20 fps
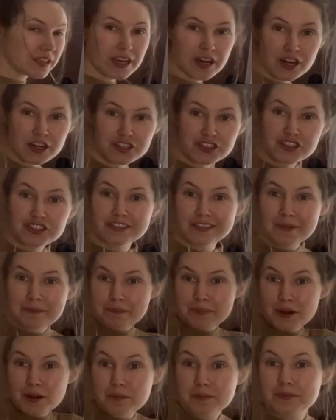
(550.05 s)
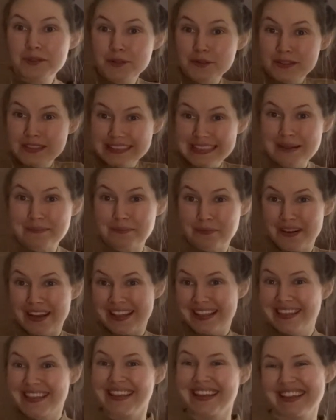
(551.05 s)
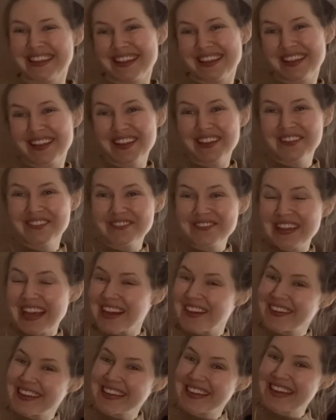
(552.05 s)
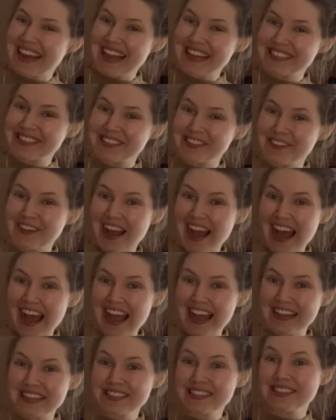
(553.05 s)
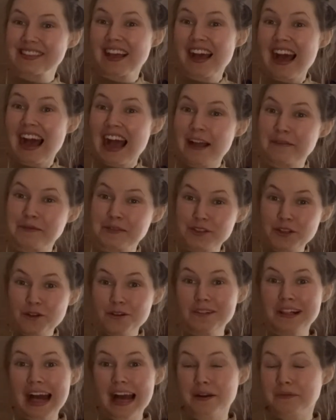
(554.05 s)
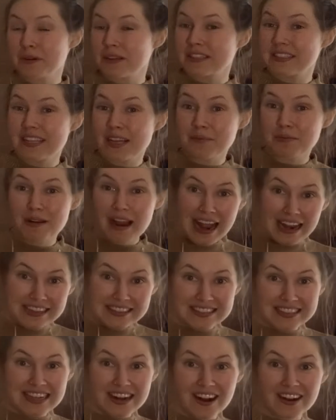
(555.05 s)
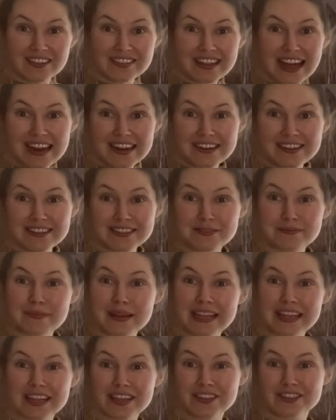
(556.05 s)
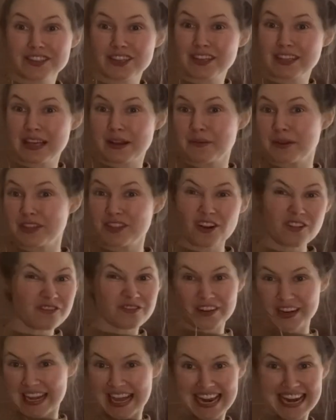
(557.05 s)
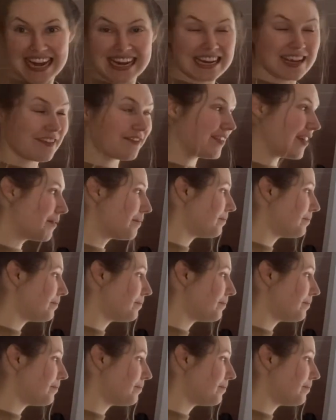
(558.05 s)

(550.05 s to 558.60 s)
her jump rope to skip with. Very nice, you guys. I'm so glad we're still practicing our letters, making sure that we don't forget any of them.